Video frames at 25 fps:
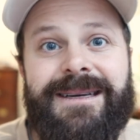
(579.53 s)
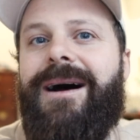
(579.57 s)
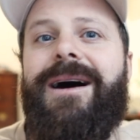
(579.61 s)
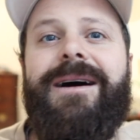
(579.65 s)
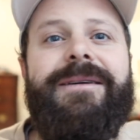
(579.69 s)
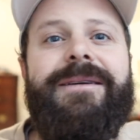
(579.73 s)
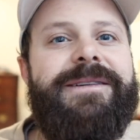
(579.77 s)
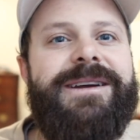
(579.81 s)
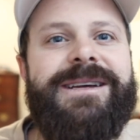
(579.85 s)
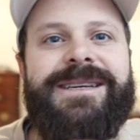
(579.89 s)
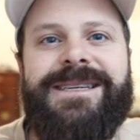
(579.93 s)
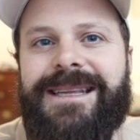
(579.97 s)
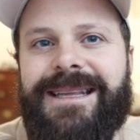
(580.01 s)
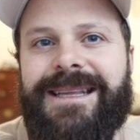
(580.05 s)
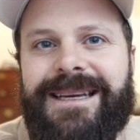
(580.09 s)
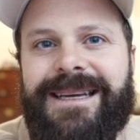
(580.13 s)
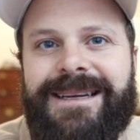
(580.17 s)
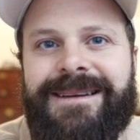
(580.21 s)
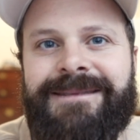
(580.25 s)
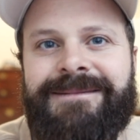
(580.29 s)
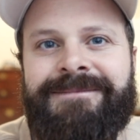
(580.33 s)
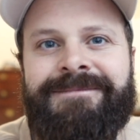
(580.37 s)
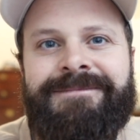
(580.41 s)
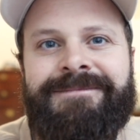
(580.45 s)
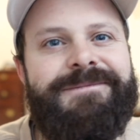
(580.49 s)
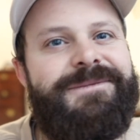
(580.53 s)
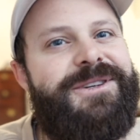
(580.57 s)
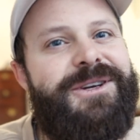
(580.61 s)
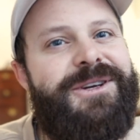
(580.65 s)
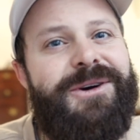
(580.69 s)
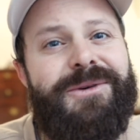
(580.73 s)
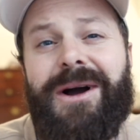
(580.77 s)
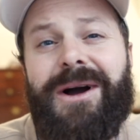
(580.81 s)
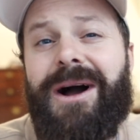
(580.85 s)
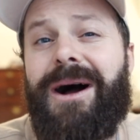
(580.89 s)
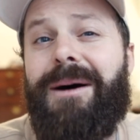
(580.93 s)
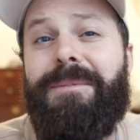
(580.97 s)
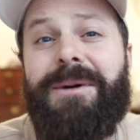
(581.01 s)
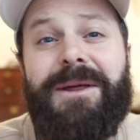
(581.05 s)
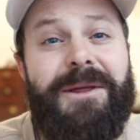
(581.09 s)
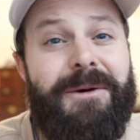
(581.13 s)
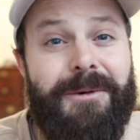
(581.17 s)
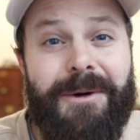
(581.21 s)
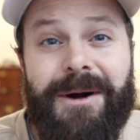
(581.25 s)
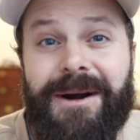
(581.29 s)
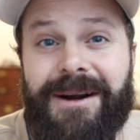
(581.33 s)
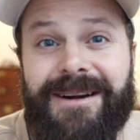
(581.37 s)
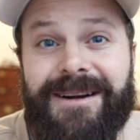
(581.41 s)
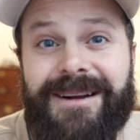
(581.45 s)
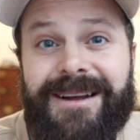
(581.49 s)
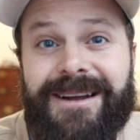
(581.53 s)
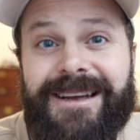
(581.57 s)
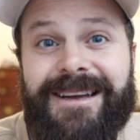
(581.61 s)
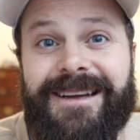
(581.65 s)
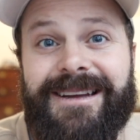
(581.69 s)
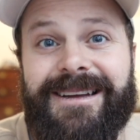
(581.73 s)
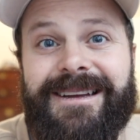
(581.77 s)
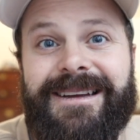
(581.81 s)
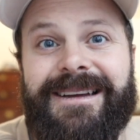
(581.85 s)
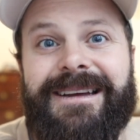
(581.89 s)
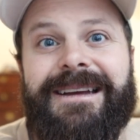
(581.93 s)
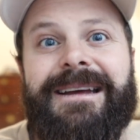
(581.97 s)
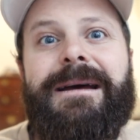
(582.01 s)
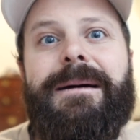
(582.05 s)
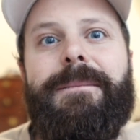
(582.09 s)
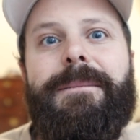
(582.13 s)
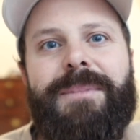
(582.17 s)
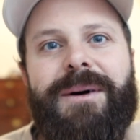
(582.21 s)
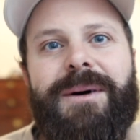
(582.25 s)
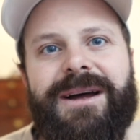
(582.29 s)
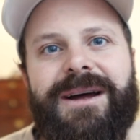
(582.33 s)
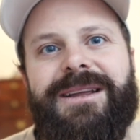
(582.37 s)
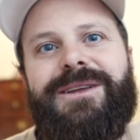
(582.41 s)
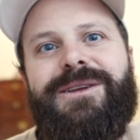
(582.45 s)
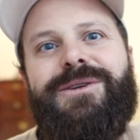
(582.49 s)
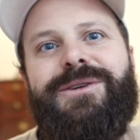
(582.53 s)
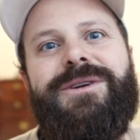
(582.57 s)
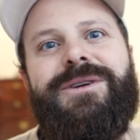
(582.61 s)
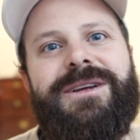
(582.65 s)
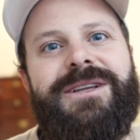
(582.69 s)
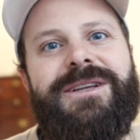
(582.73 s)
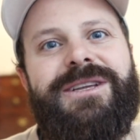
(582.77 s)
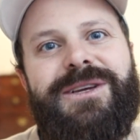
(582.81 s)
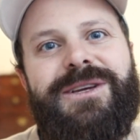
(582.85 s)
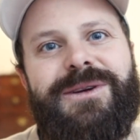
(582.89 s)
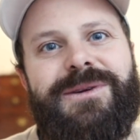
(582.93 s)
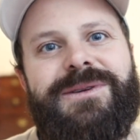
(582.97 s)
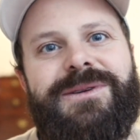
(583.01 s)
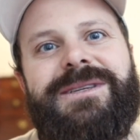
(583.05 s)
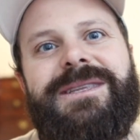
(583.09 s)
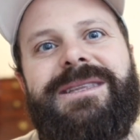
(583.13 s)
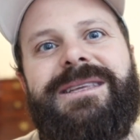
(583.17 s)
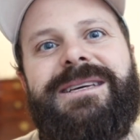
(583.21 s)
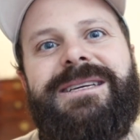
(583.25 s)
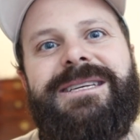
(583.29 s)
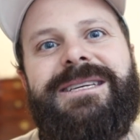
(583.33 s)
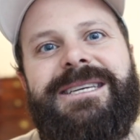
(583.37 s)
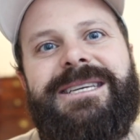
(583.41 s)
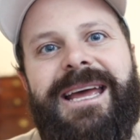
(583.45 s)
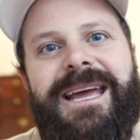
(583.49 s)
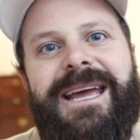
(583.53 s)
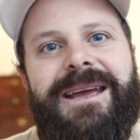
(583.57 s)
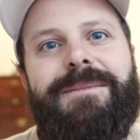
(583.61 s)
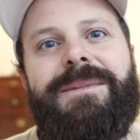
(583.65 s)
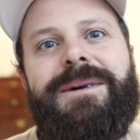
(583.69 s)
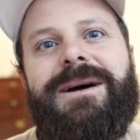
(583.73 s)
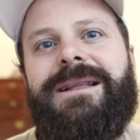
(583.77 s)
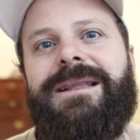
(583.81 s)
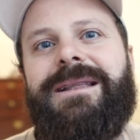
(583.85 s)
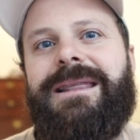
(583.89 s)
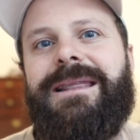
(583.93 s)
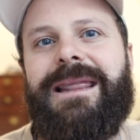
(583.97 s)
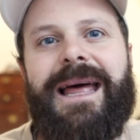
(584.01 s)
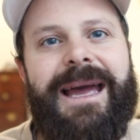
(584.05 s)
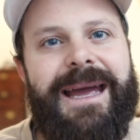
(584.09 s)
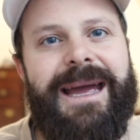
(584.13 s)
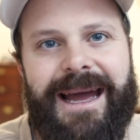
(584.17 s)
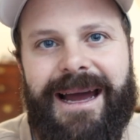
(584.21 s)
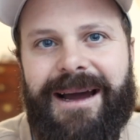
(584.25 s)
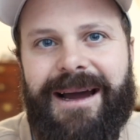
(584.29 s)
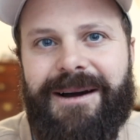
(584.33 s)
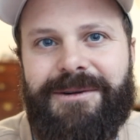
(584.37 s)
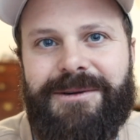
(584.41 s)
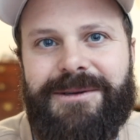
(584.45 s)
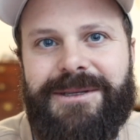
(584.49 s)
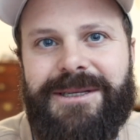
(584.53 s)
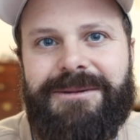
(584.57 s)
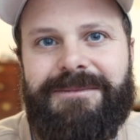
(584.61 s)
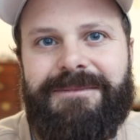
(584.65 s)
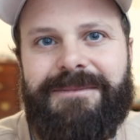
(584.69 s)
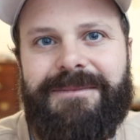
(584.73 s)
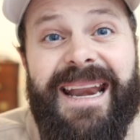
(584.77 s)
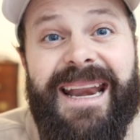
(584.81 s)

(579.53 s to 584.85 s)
Obviously, don't copy the work, but you can use the same layout.